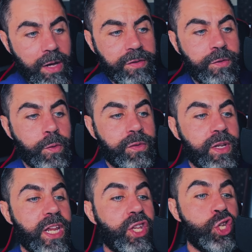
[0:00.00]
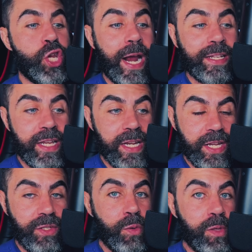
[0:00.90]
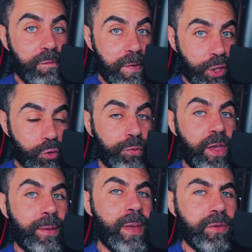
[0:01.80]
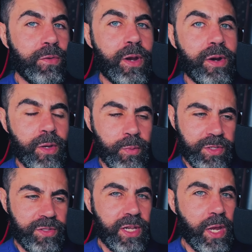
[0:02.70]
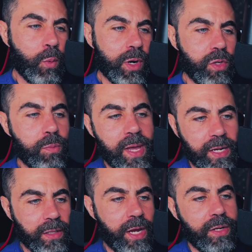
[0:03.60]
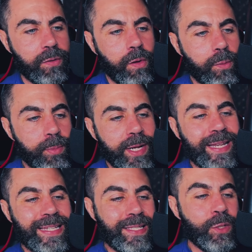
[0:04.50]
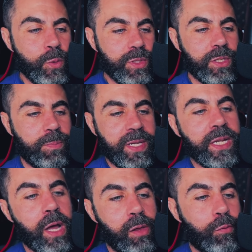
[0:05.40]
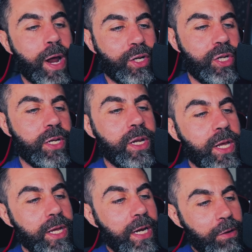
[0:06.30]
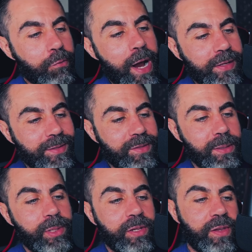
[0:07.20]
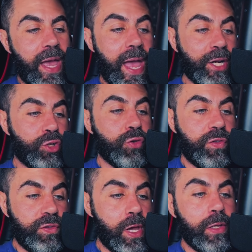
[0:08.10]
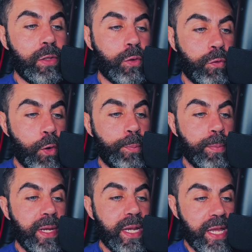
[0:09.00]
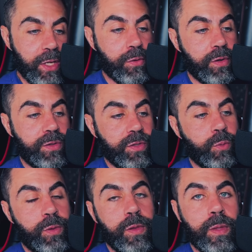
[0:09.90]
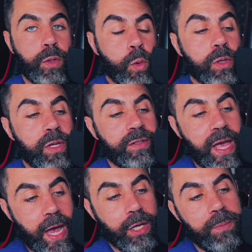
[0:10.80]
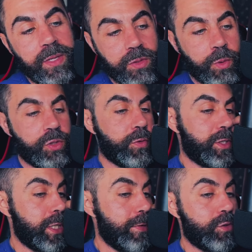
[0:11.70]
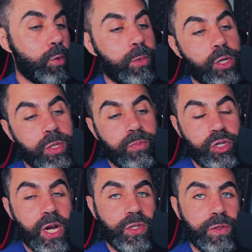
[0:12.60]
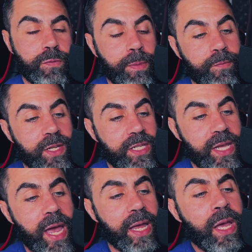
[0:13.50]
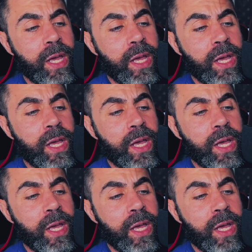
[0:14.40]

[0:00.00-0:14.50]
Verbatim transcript: Oxytocin injected into the ventral tegmental area, which is again where you make a lot of your dopamine, induces penile erection in rats and stimulates extracellular dopamine increases within the nucleus accumbens, which receives dopaminergic projections from the VTA.